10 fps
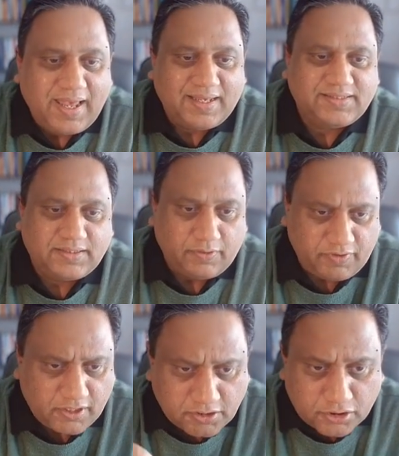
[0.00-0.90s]
As in,
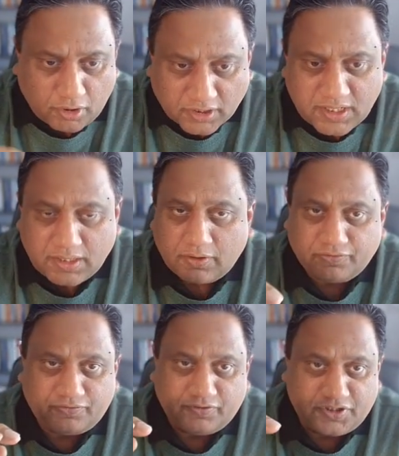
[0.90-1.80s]
we're not talking
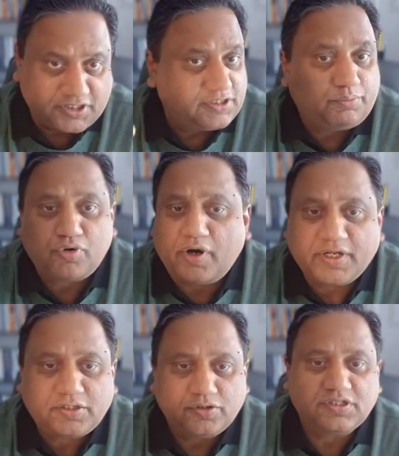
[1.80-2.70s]
of just the
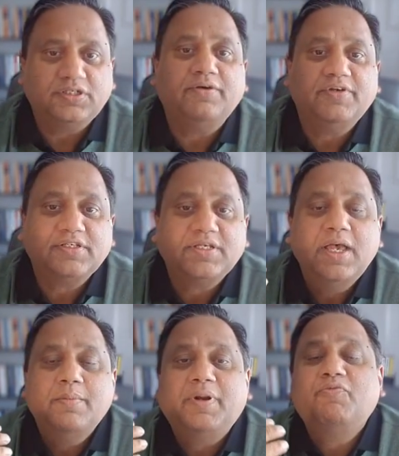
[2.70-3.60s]
product or service,
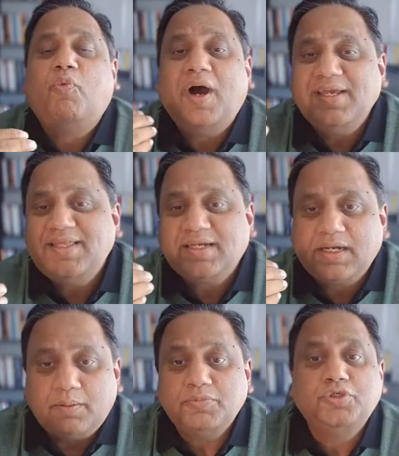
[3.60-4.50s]
but why they
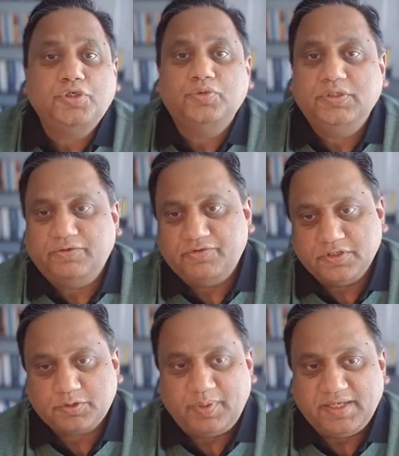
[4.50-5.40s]
come to you in the
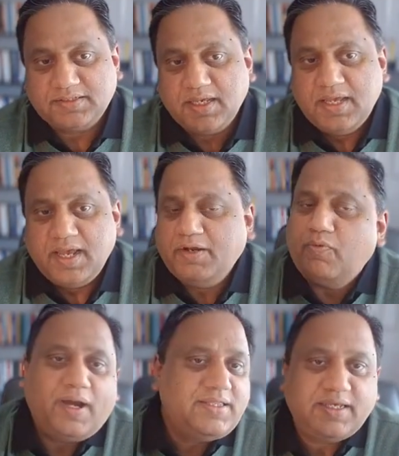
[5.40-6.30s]
first place and
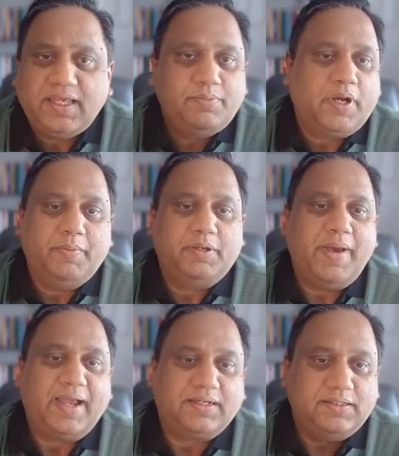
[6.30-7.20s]
why they keep coming
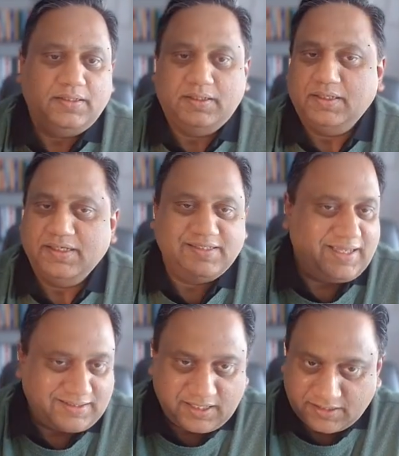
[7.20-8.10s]
back. Is
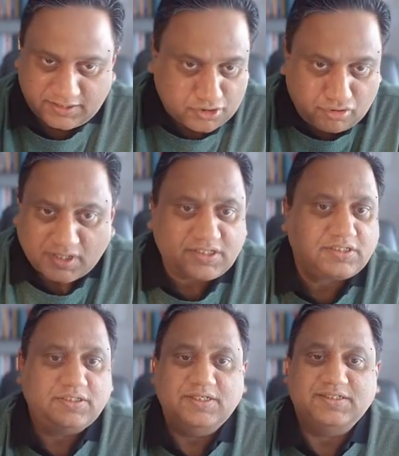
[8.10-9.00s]
it
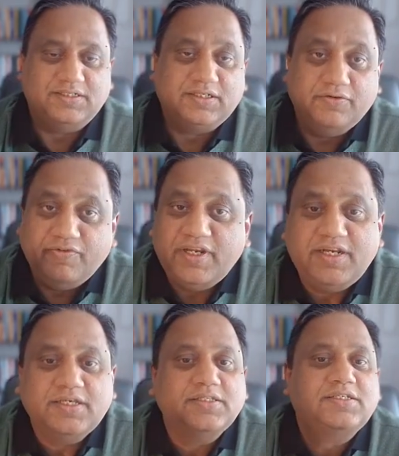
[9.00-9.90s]
trust? Is it
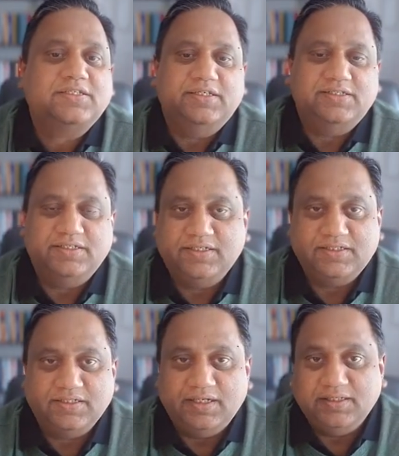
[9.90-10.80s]
convenience? Is it
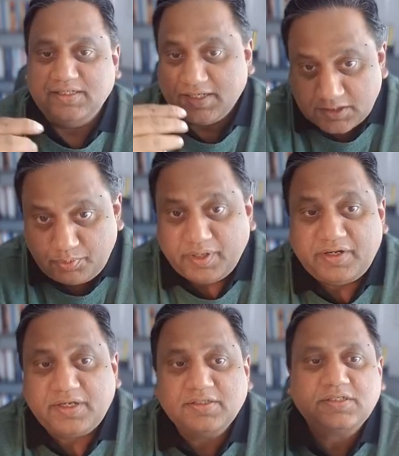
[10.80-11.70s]
the
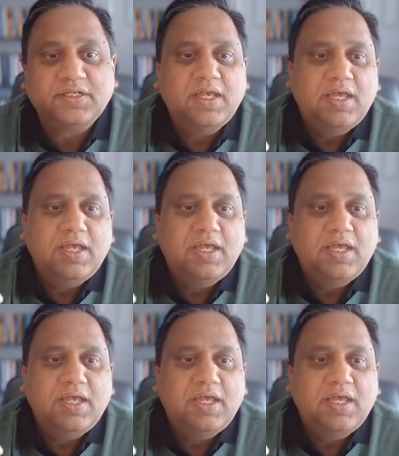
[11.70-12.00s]
experience?